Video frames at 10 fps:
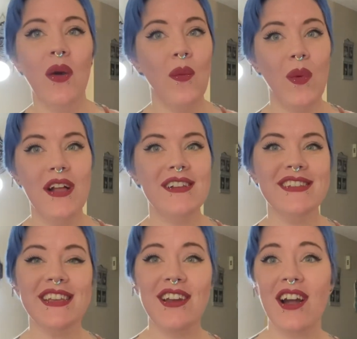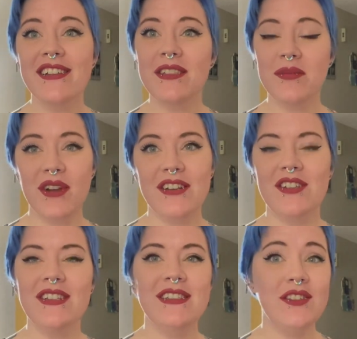Well, psychotic
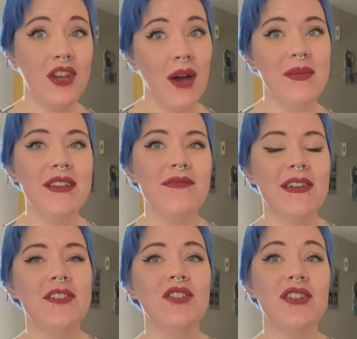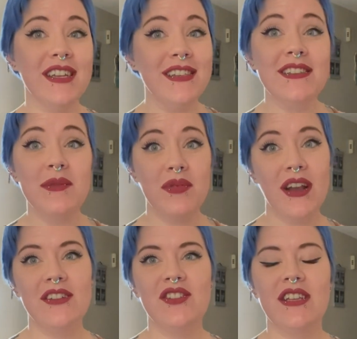depression's dominant feature is
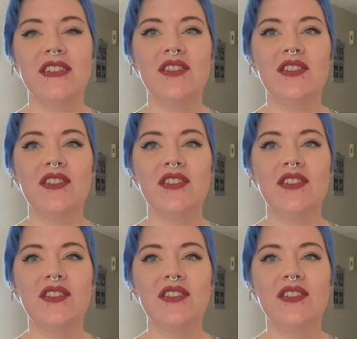depression.